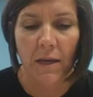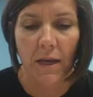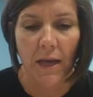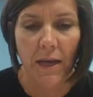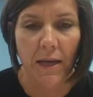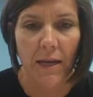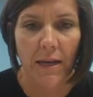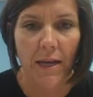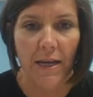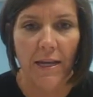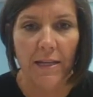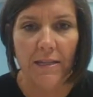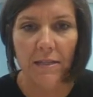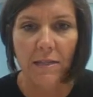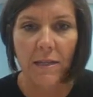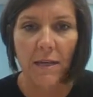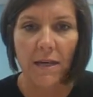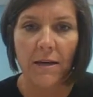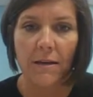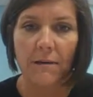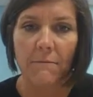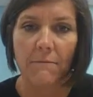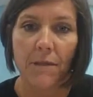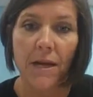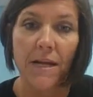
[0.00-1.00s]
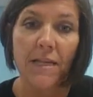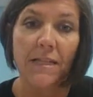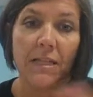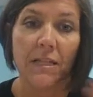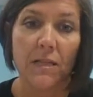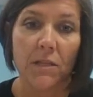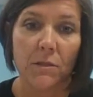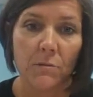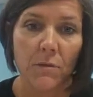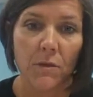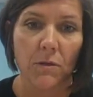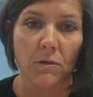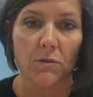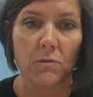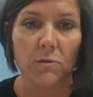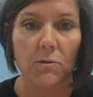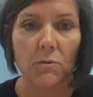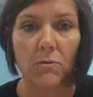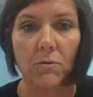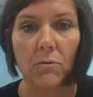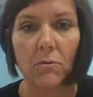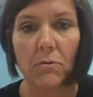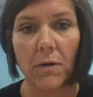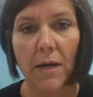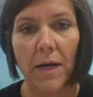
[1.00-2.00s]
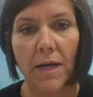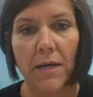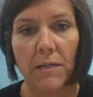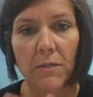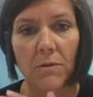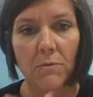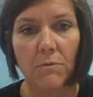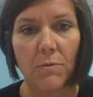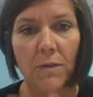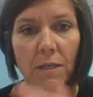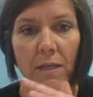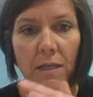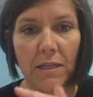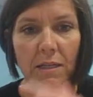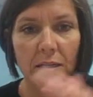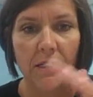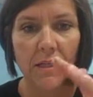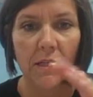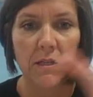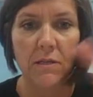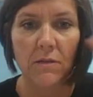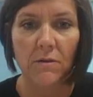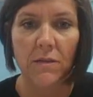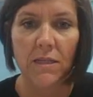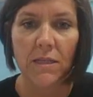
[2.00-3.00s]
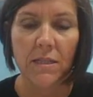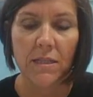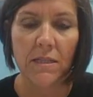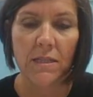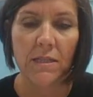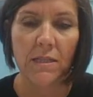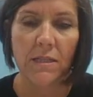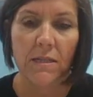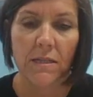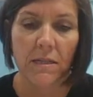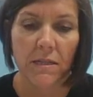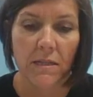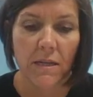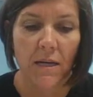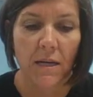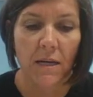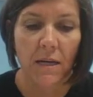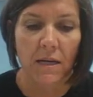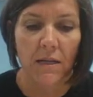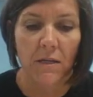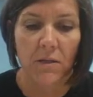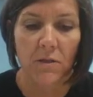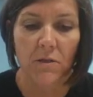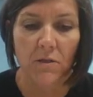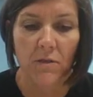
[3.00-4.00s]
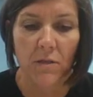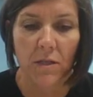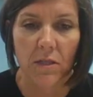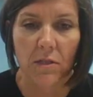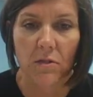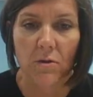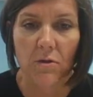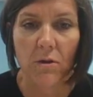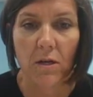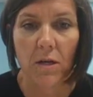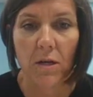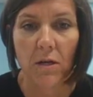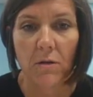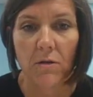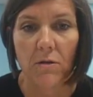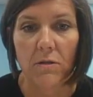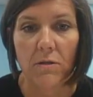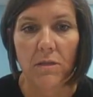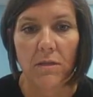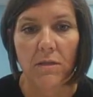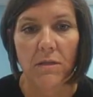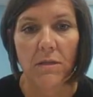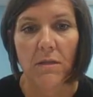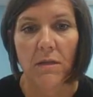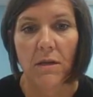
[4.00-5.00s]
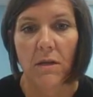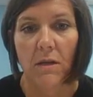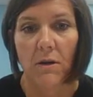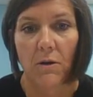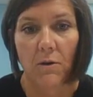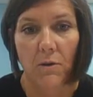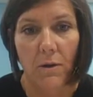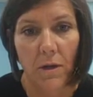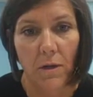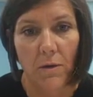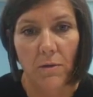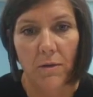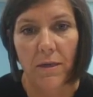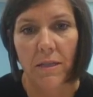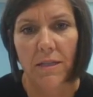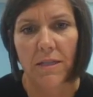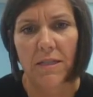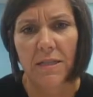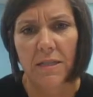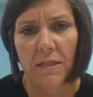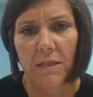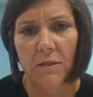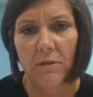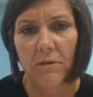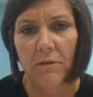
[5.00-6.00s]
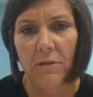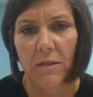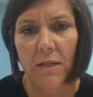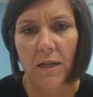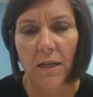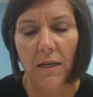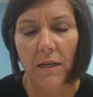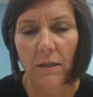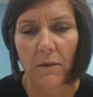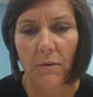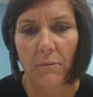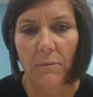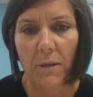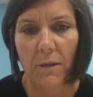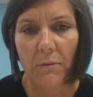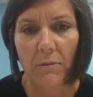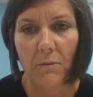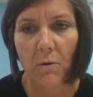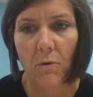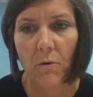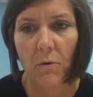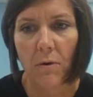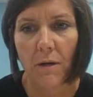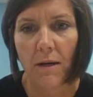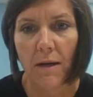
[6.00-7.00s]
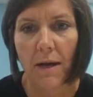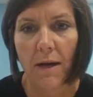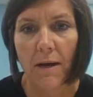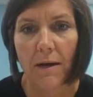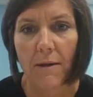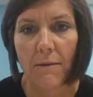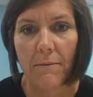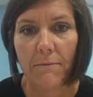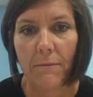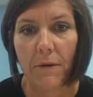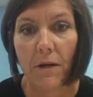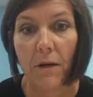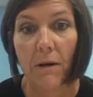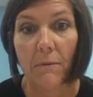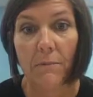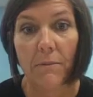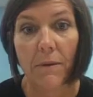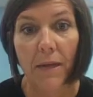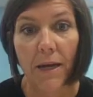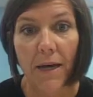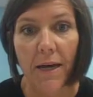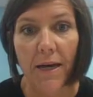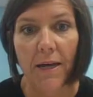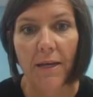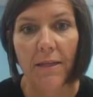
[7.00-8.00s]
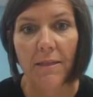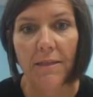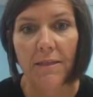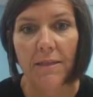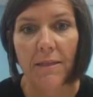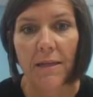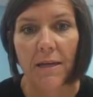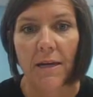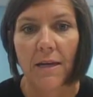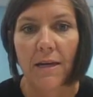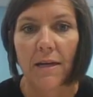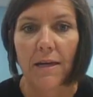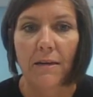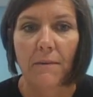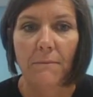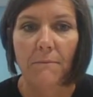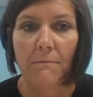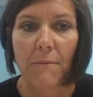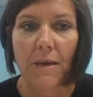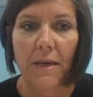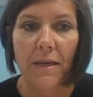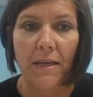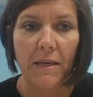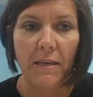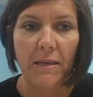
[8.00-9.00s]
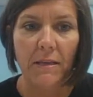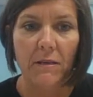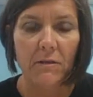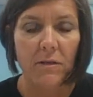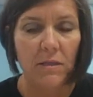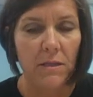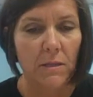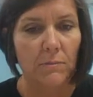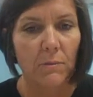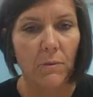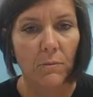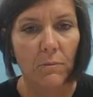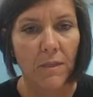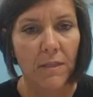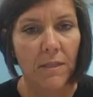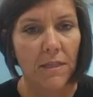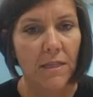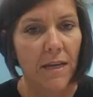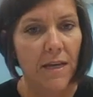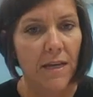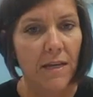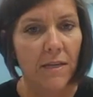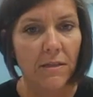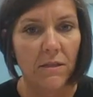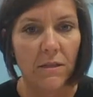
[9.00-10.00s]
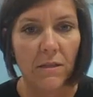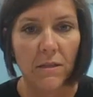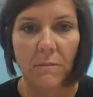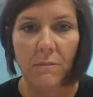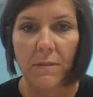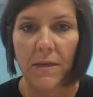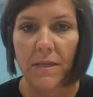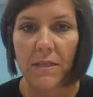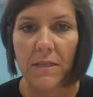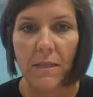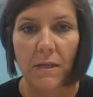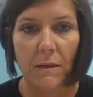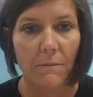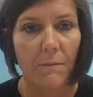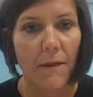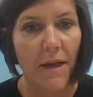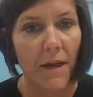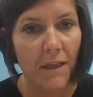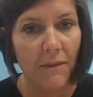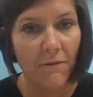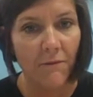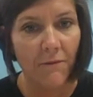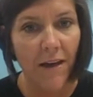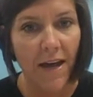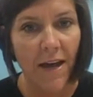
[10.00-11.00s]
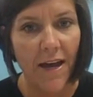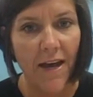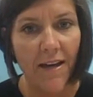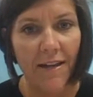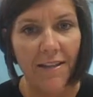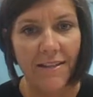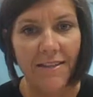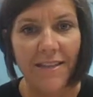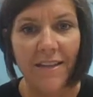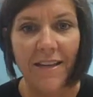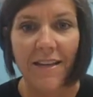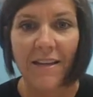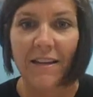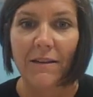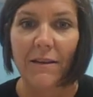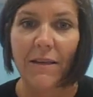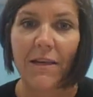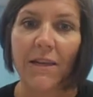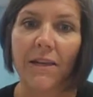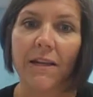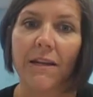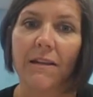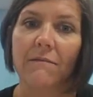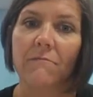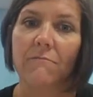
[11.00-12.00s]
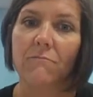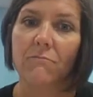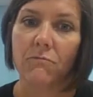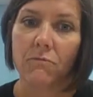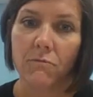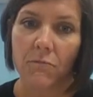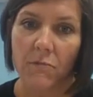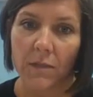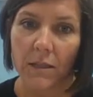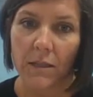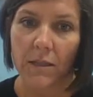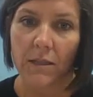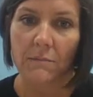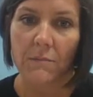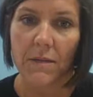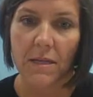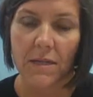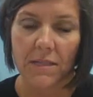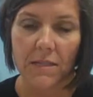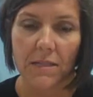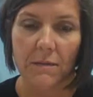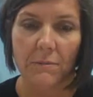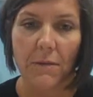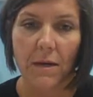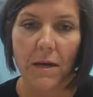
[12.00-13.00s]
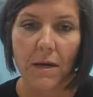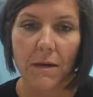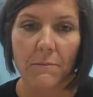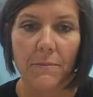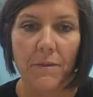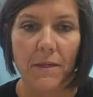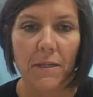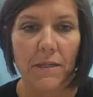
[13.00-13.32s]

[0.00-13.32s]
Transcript: And as I teach middle school, as we continue to see these students grow and the skills get a little bit more complex, making those simple mistakes on the basic math facts can really mess them up.